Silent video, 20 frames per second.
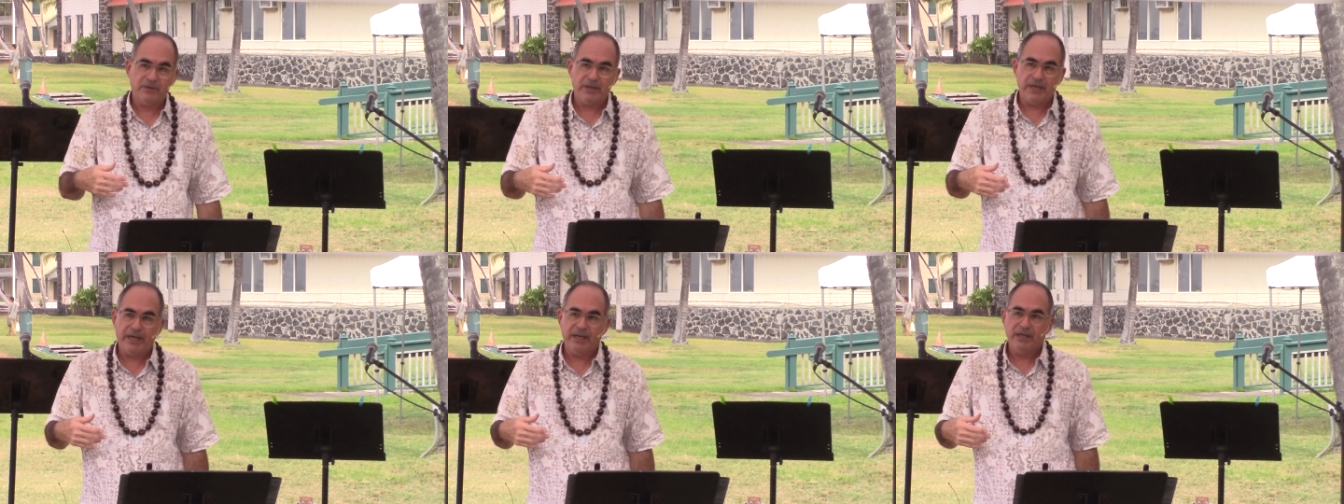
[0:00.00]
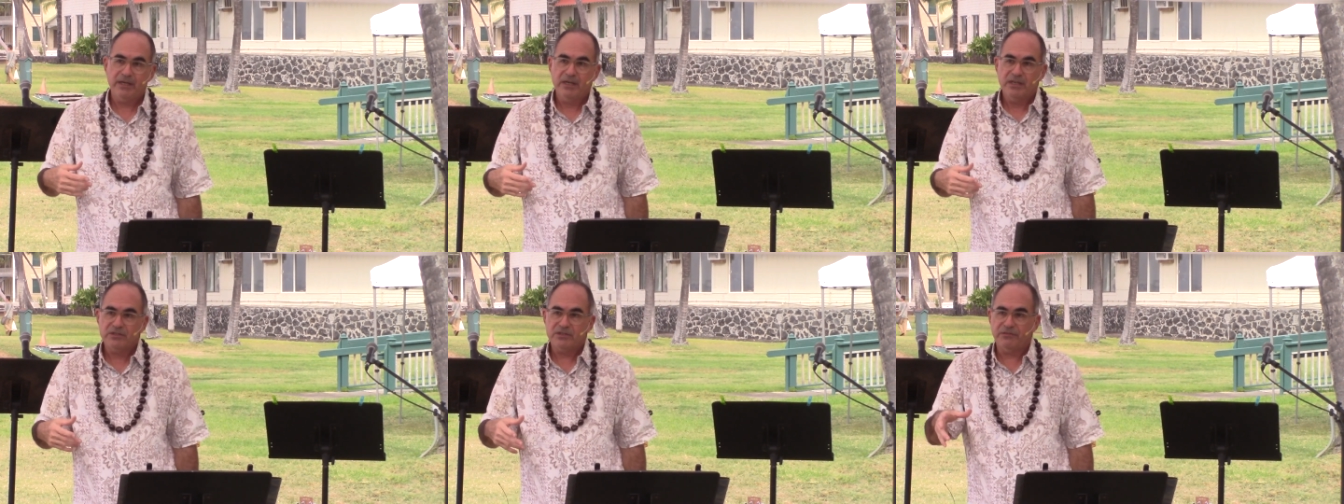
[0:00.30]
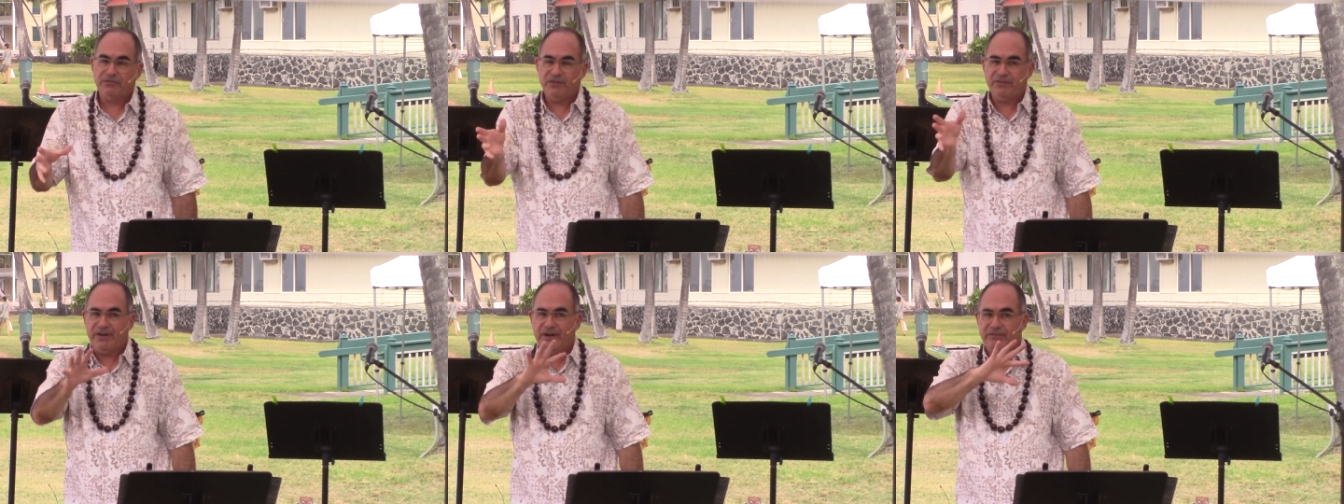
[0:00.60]
Okay. So
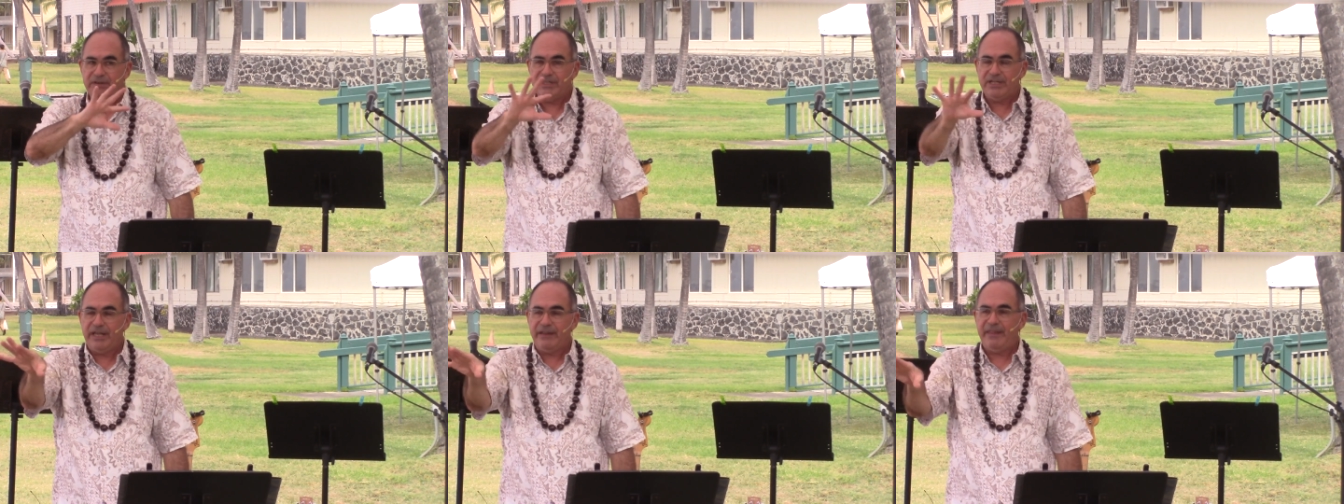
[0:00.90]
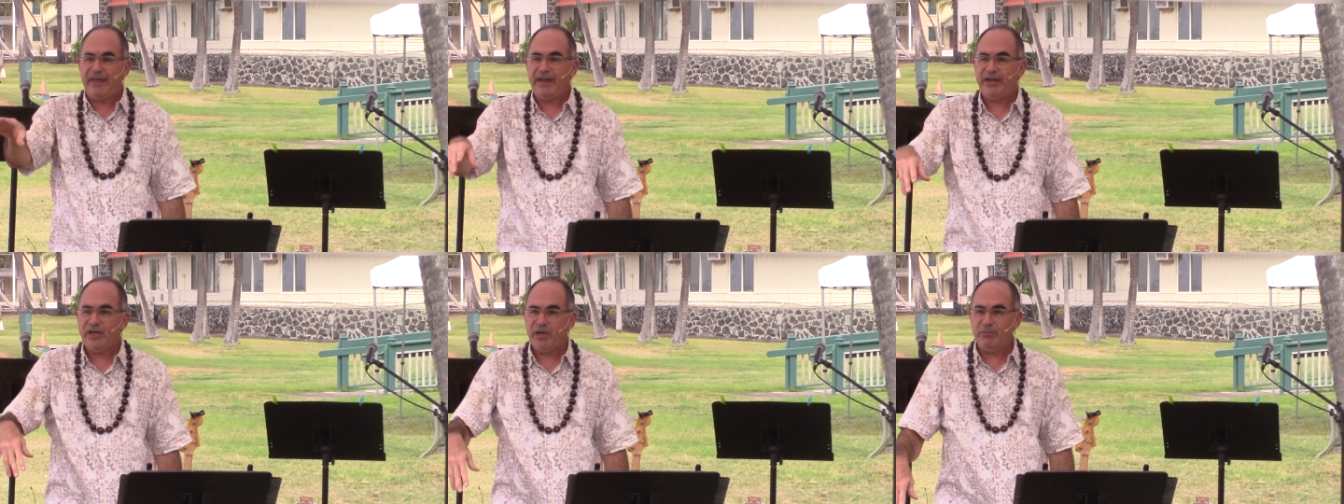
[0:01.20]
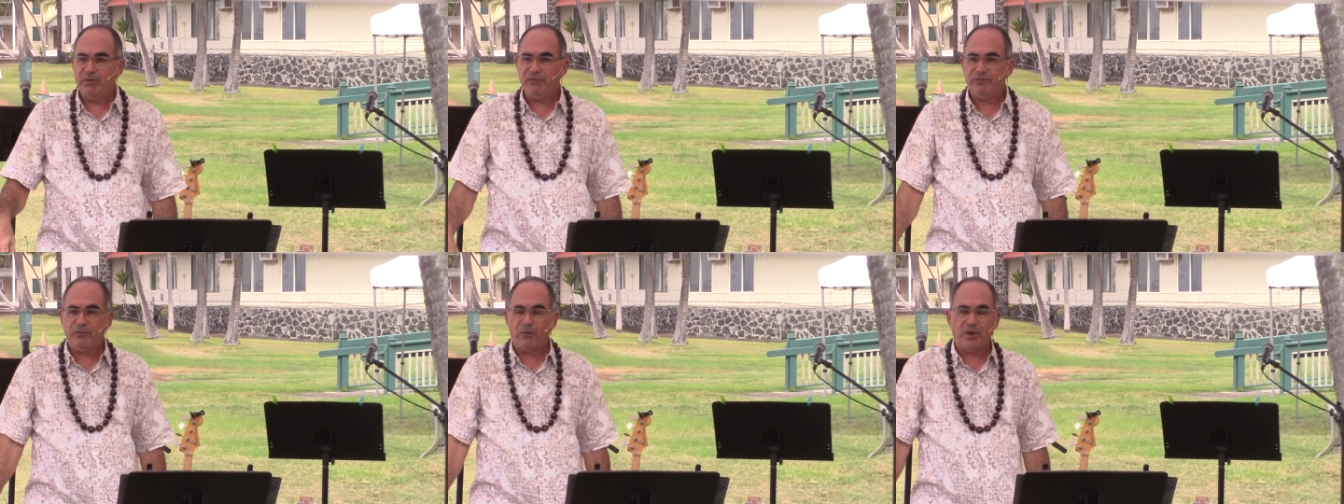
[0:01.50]
if you've never done that
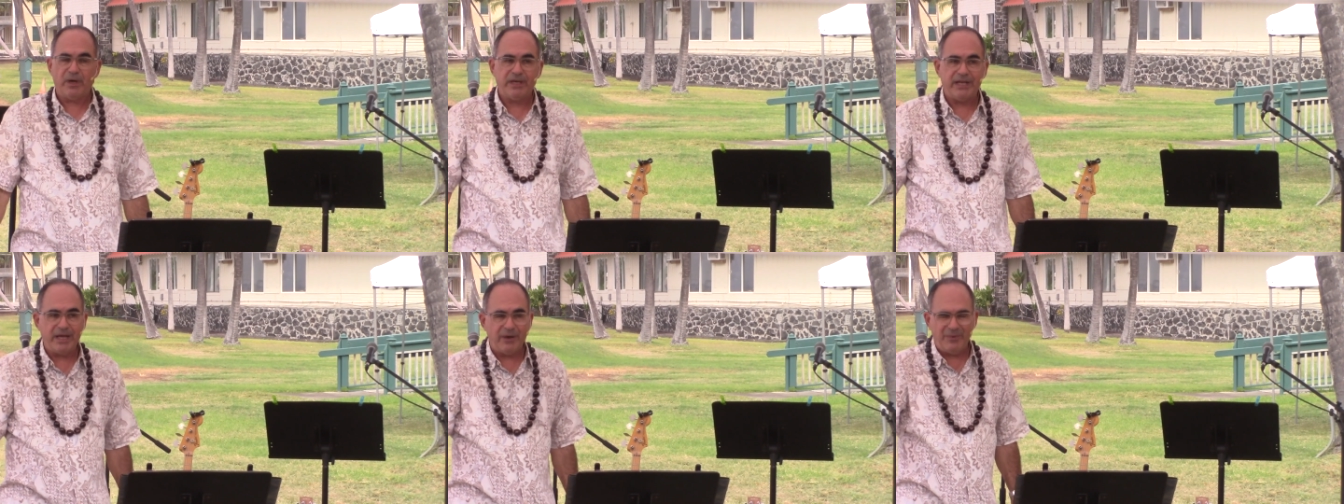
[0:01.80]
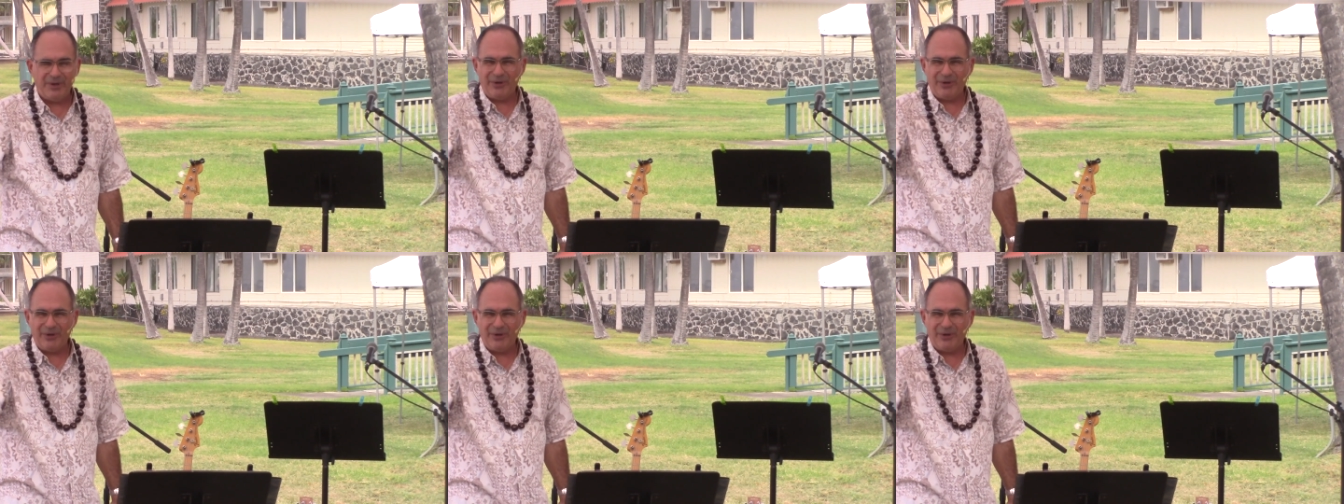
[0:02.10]
here before today,